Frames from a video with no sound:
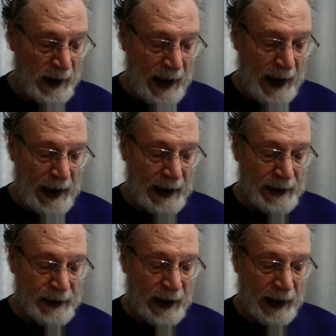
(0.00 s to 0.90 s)

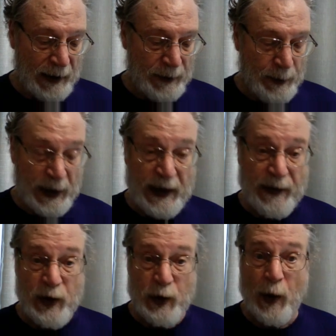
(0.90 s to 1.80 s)
and be
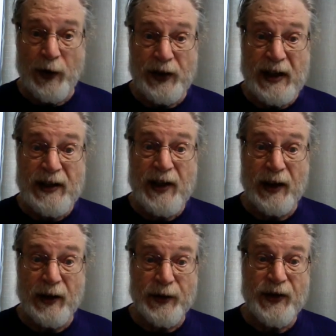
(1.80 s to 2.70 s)
giving you all the
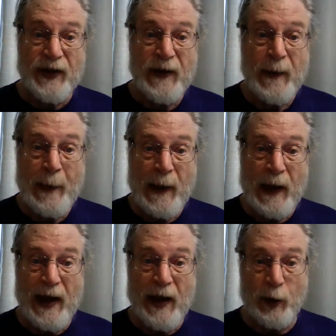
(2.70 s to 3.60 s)
details
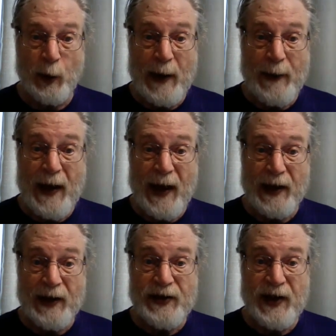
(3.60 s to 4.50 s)
on how to write that
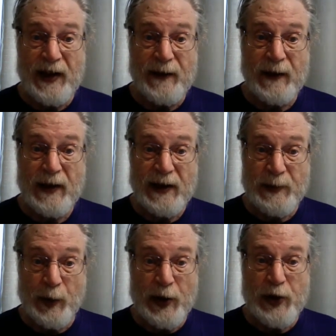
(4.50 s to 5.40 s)
essay. It's pretty